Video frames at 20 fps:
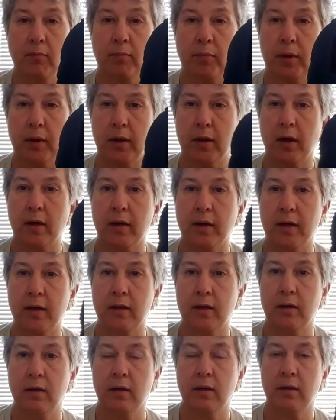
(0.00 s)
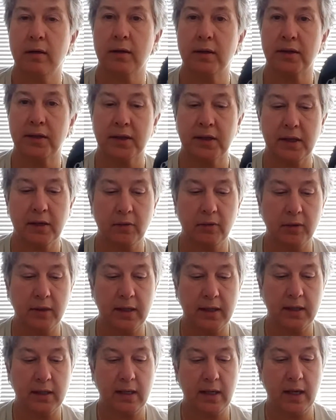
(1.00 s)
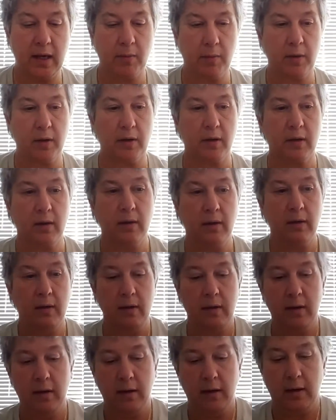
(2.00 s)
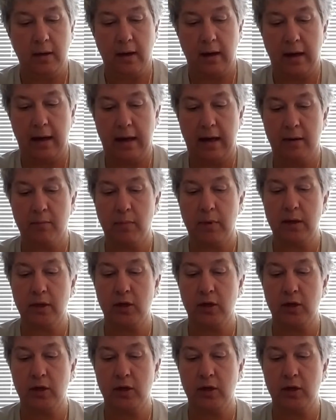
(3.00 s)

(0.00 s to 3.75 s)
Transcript: Bug Guardian, the single nest hammock, and my